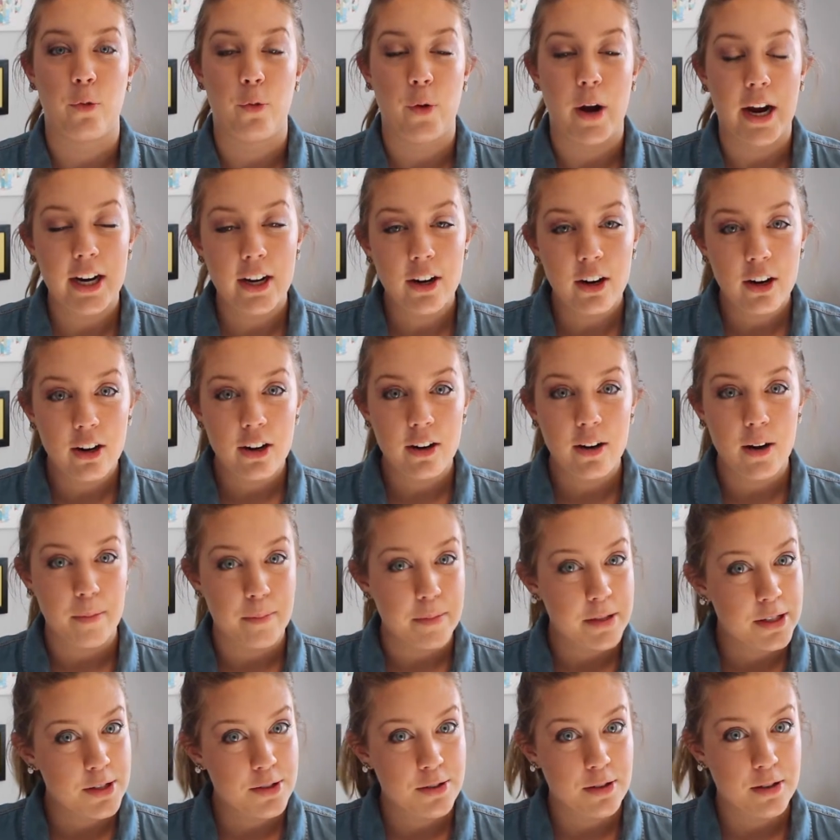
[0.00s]
a writer, a
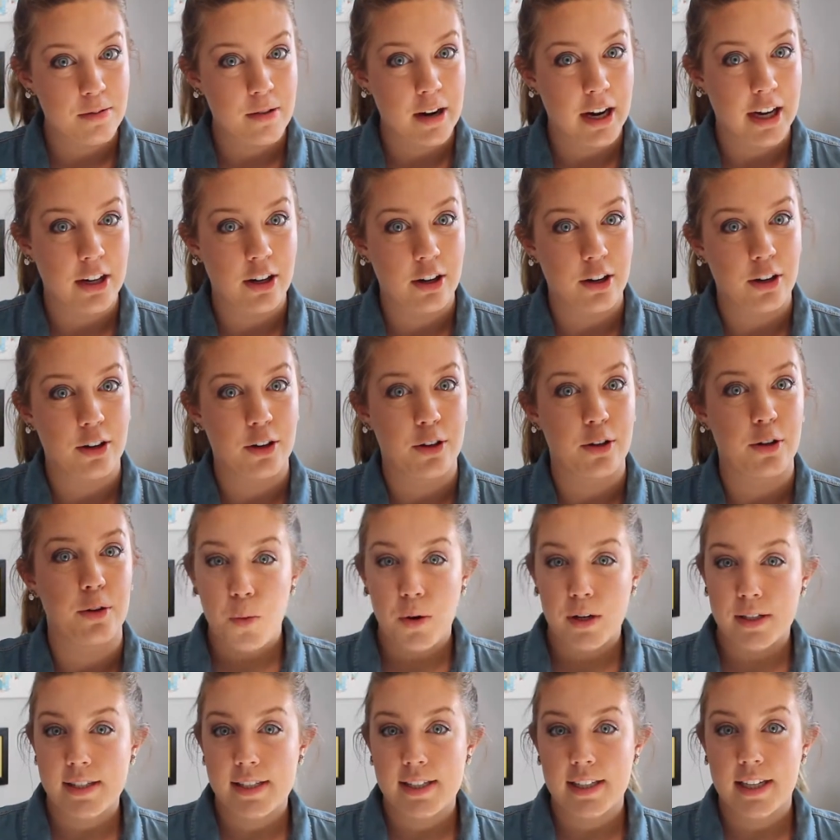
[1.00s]
mystery writer, who
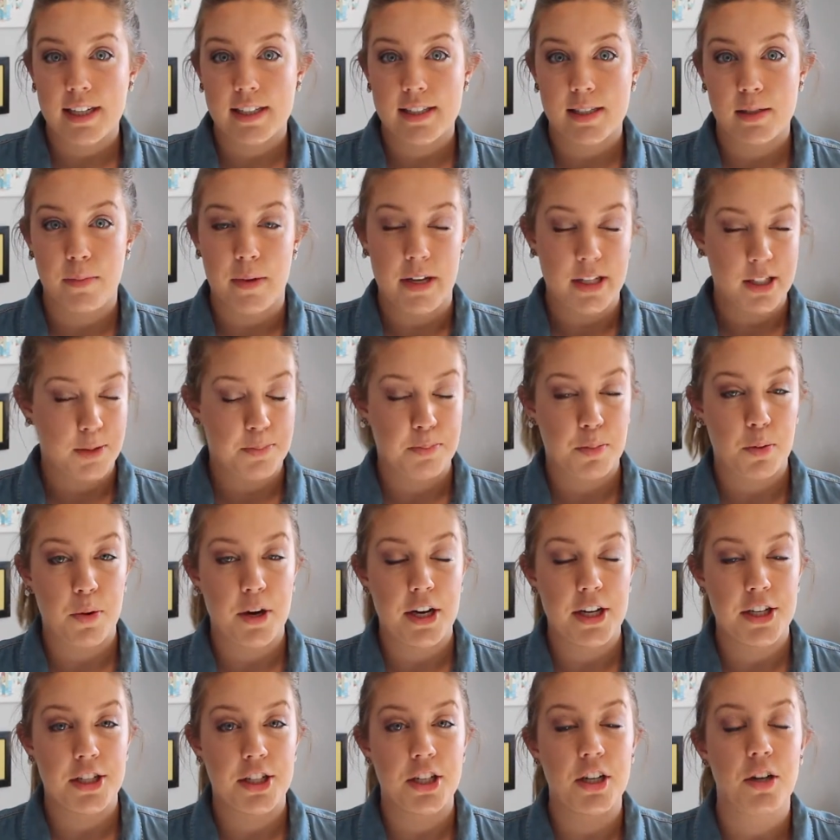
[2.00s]
wants to get some
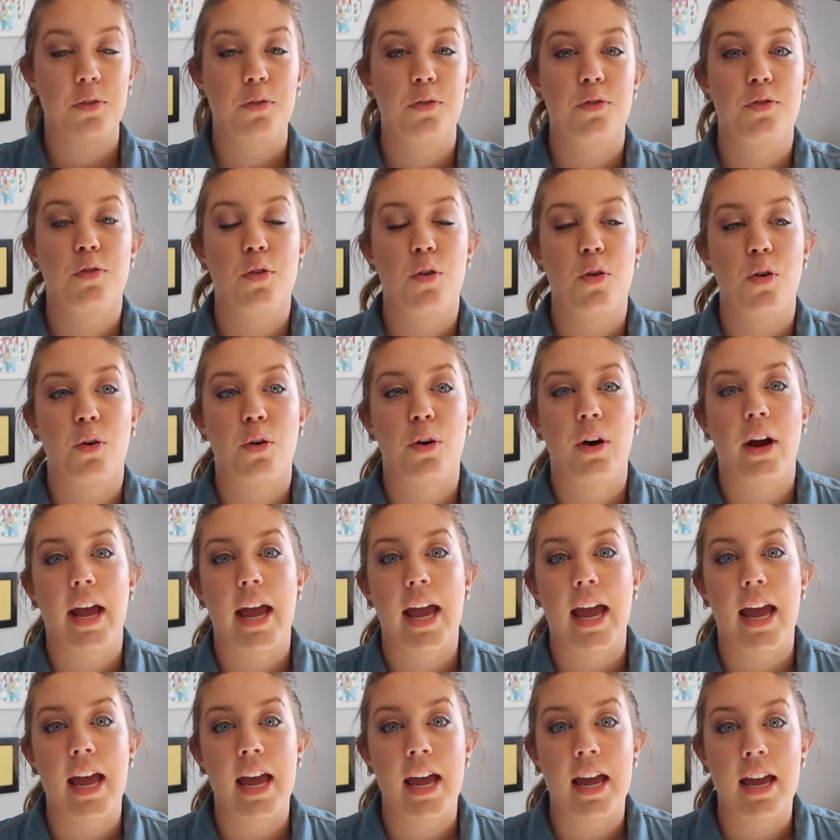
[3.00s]
inspiration for
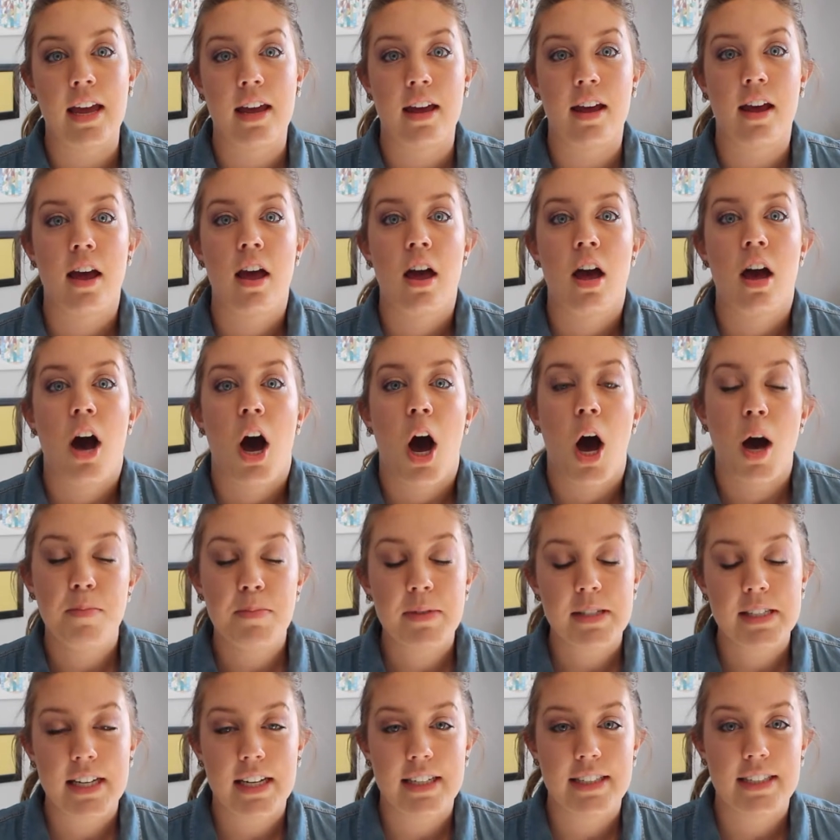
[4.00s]
a
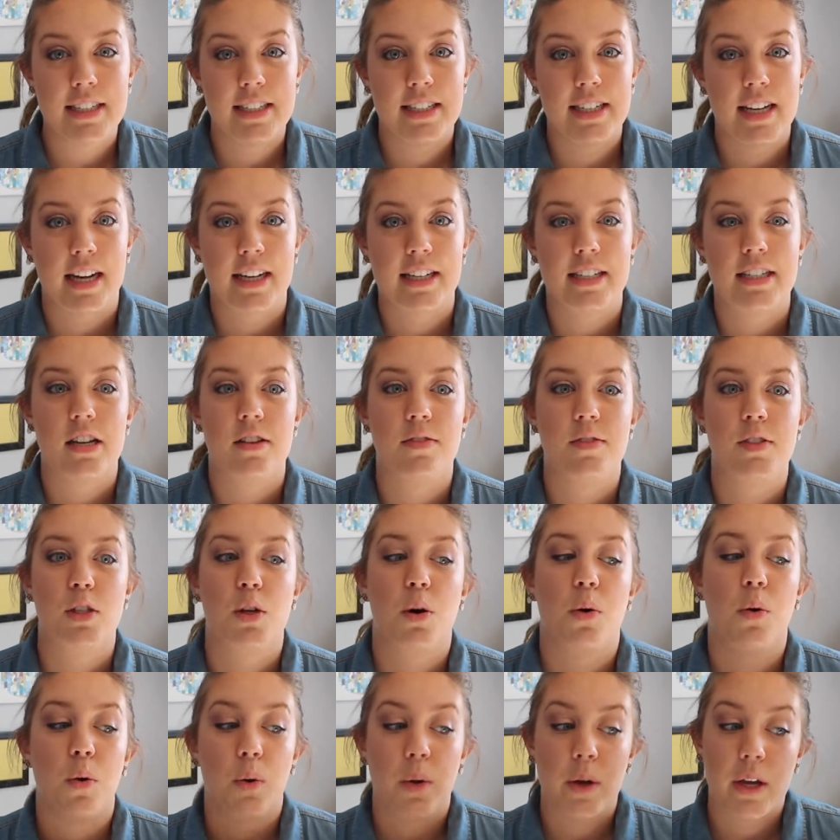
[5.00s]
homicide detective,
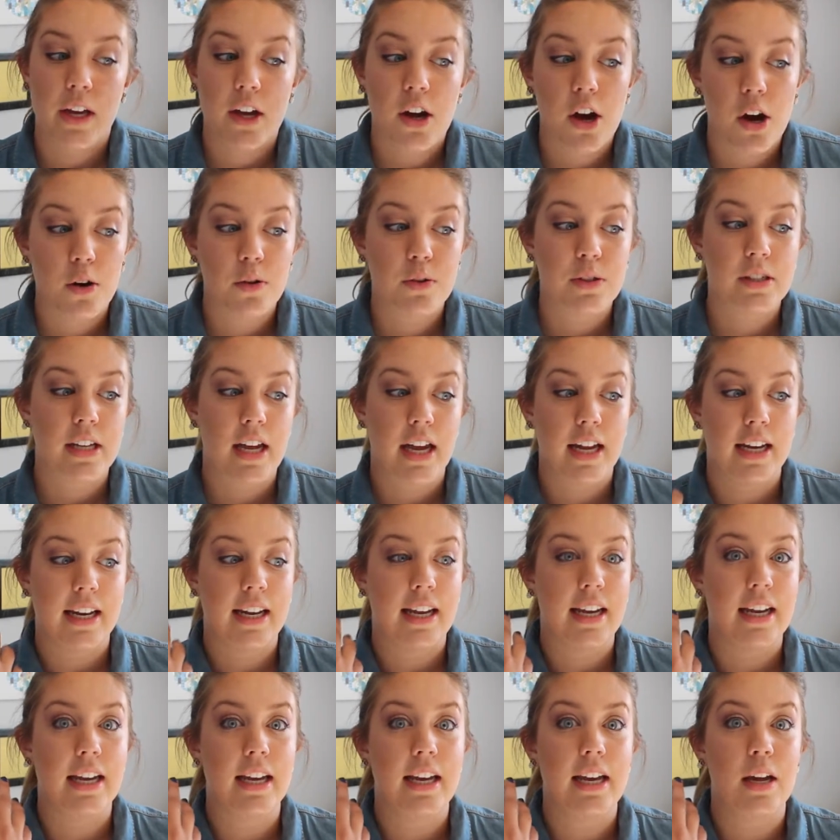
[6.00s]
so he goes and
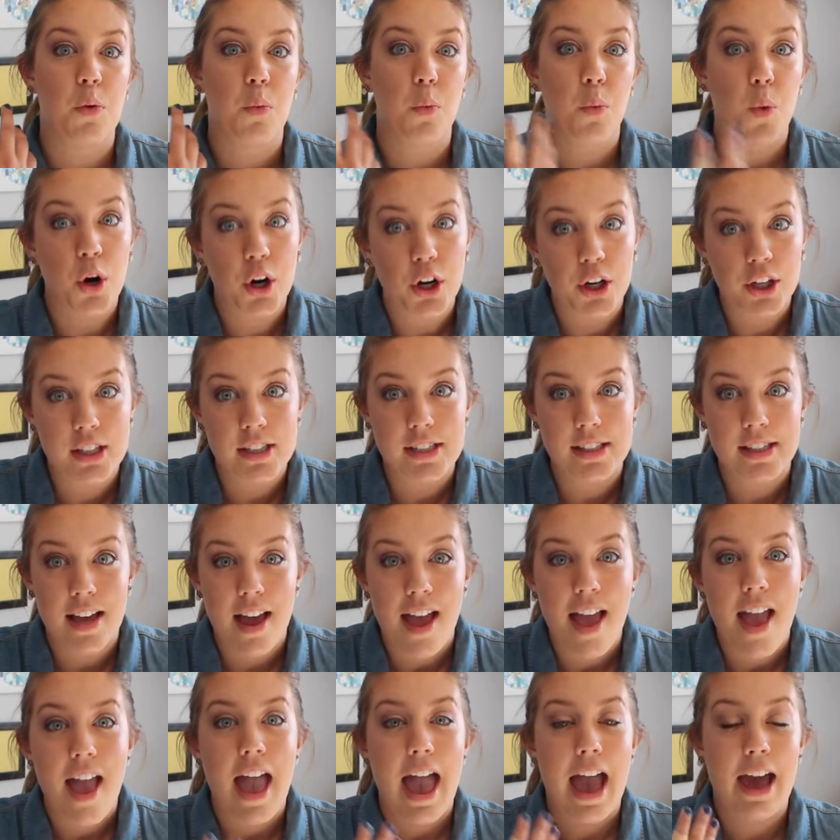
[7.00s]
he works
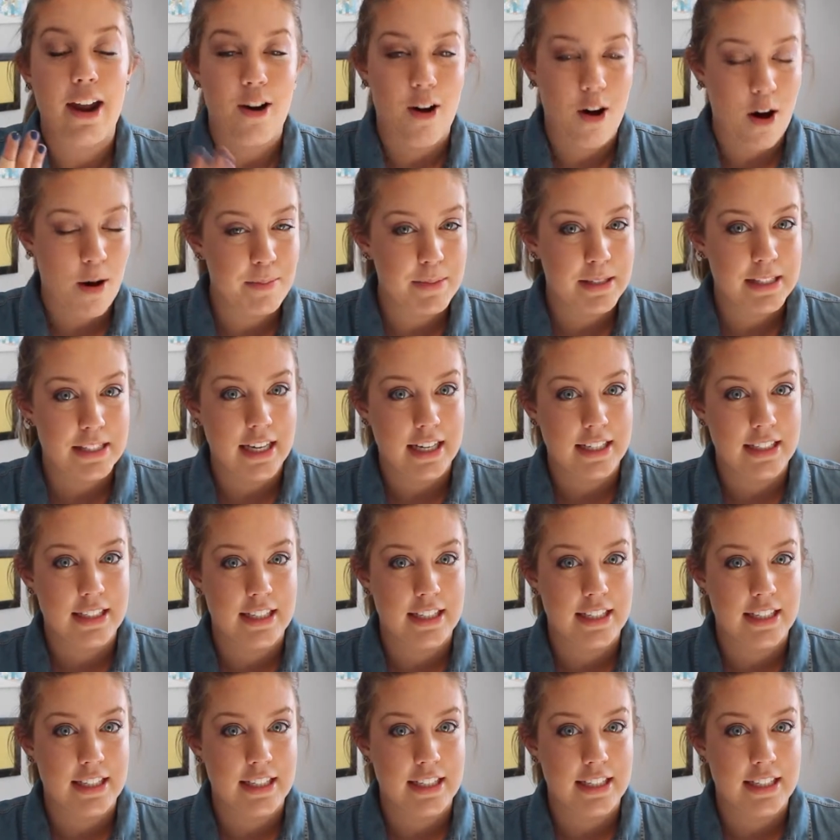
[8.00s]
at a homicide